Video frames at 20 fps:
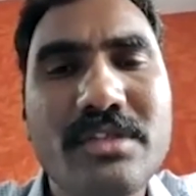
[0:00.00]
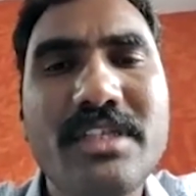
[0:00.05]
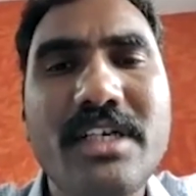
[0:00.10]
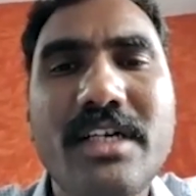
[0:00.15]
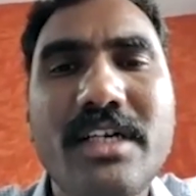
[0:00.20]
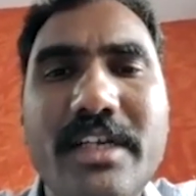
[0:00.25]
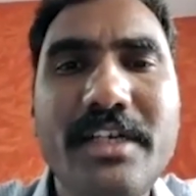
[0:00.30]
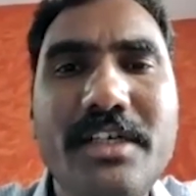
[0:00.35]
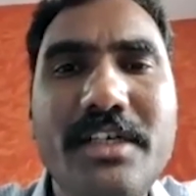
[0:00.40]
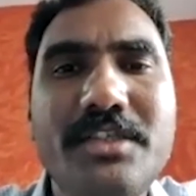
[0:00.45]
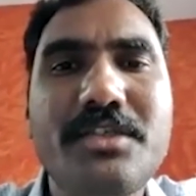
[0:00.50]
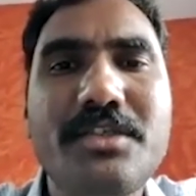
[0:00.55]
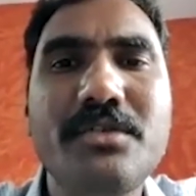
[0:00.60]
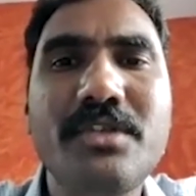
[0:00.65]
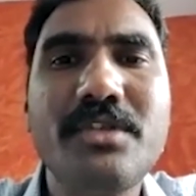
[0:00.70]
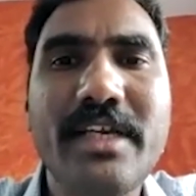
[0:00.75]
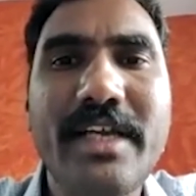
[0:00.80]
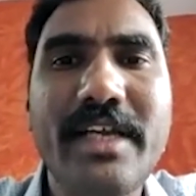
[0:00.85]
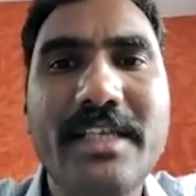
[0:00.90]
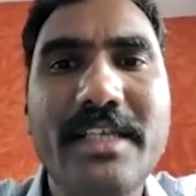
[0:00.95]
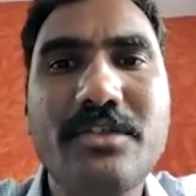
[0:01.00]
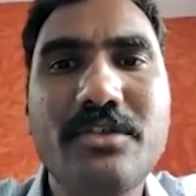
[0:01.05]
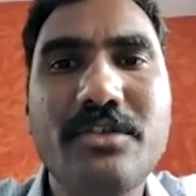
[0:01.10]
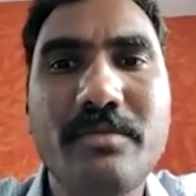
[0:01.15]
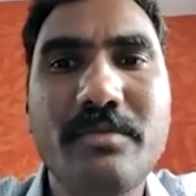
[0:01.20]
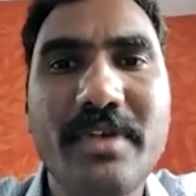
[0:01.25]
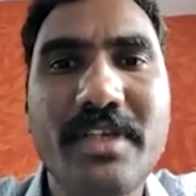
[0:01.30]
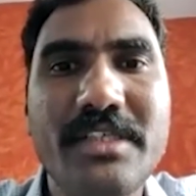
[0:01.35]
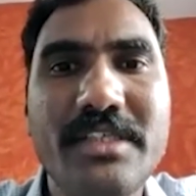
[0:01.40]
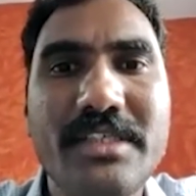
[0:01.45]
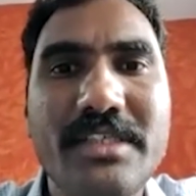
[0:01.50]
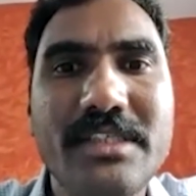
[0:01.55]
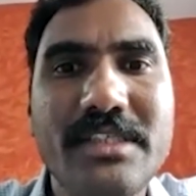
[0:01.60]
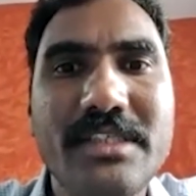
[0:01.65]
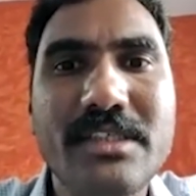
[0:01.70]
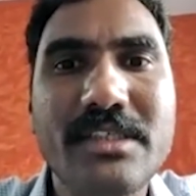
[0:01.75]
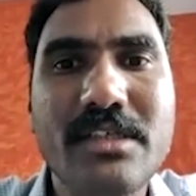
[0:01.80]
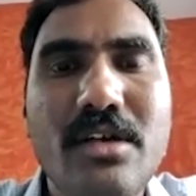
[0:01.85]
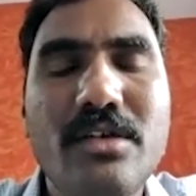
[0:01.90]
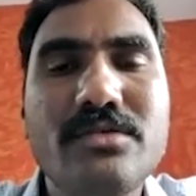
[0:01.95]
That leads to the
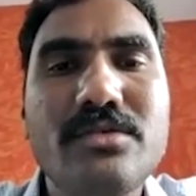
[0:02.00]
gastroparesis.